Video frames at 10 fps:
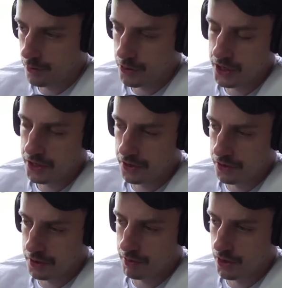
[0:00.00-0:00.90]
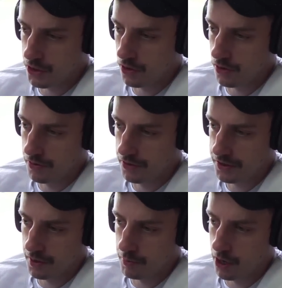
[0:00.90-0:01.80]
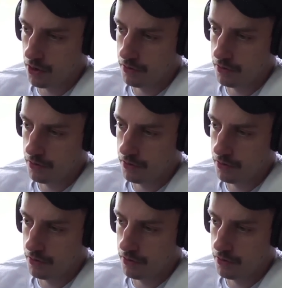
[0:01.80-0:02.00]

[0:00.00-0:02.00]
just in this picture, somehow.